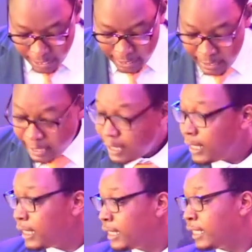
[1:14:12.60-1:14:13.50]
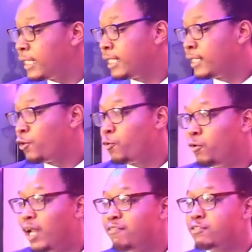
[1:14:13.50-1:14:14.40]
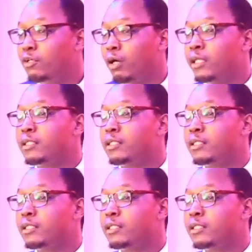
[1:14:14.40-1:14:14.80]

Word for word: he who loves God